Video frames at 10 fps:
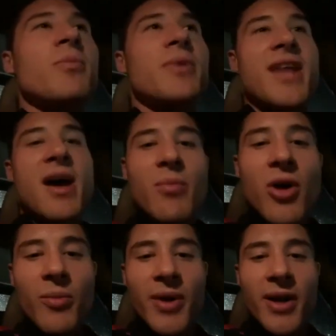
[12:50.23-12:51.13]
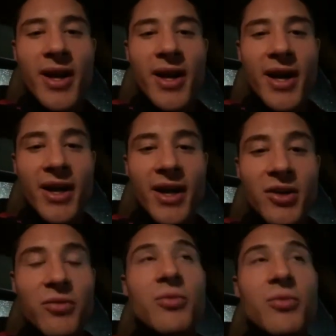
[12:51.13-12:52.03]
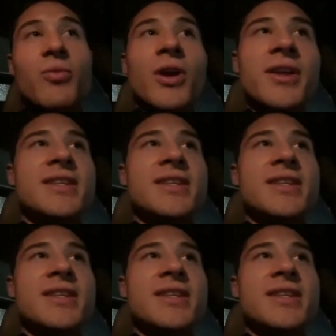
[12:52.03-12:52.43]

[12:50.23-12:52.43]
But in that moment, I could really